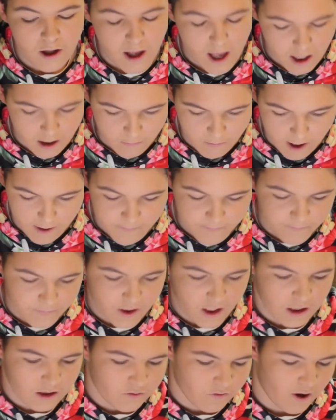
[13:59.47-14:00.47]
Anyway,
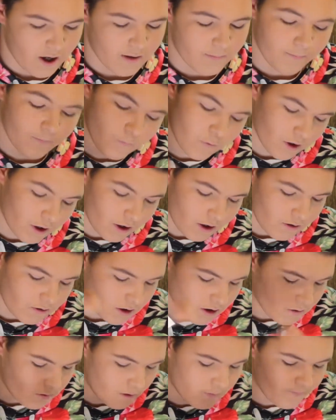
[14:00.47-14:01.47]
it's fine. We're going to use
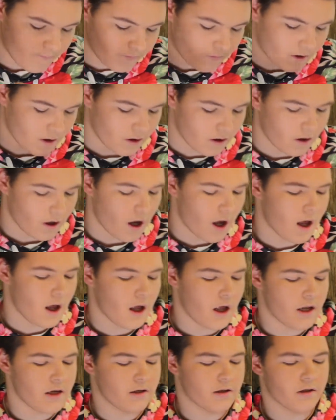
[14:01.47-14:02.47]
this one.
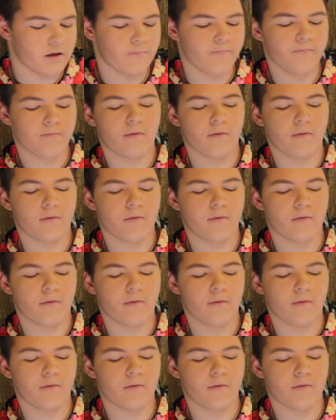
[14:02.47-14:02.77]
And